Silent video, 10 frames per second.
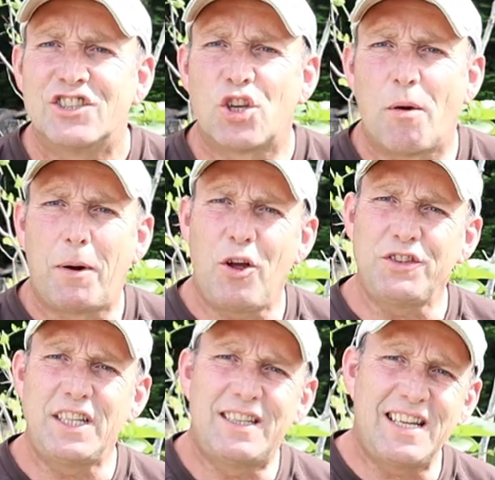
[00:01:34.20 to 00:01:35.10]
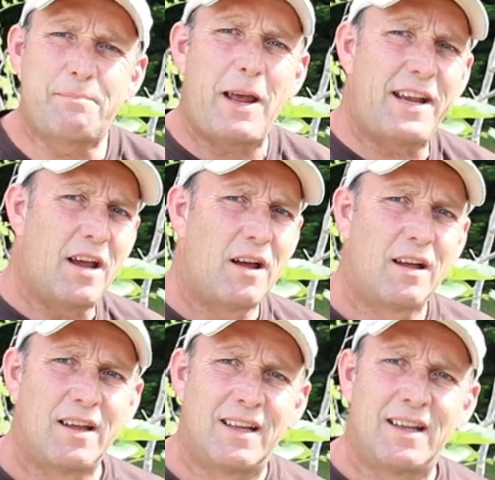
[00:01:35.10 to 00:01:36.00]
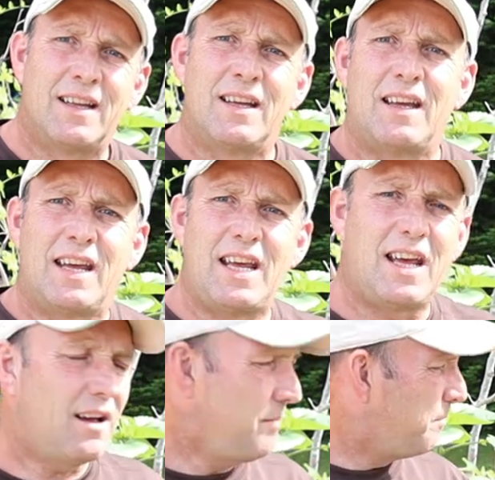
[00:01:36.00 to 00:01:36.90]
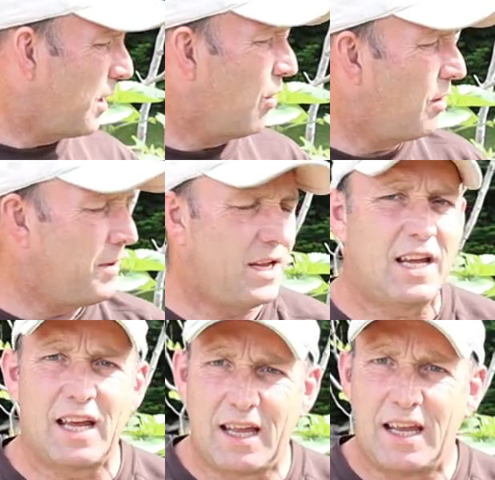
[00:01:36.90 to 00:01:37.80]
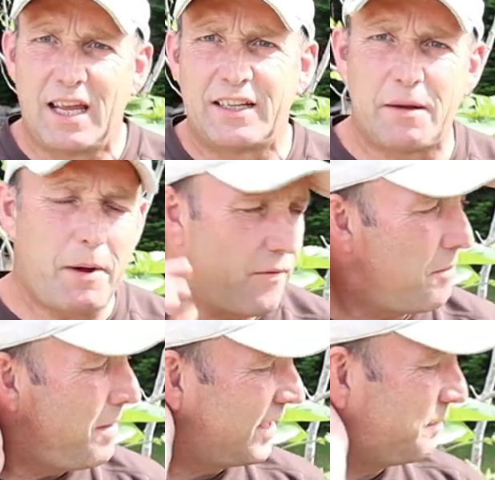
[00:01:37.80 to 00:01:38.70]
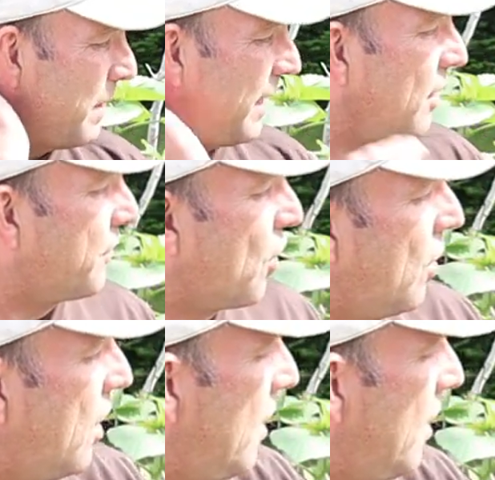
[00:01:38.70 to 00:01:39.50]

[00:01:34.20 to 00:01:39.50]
So I planted this bed here behind me as a bit of a mixed bed. I've got